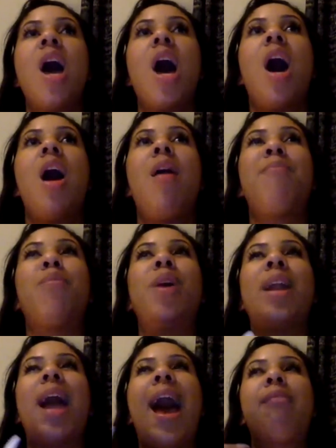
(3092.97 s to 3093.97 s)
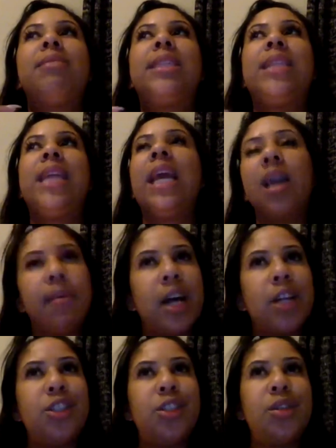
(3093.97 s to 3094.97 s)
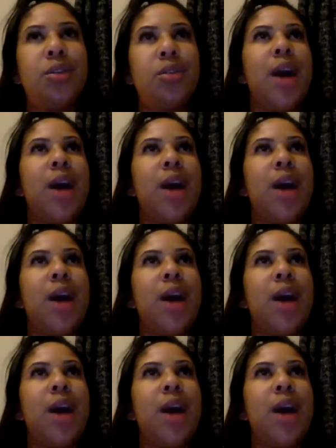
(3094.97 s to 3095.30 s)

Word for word: Um, when I was thinking about you,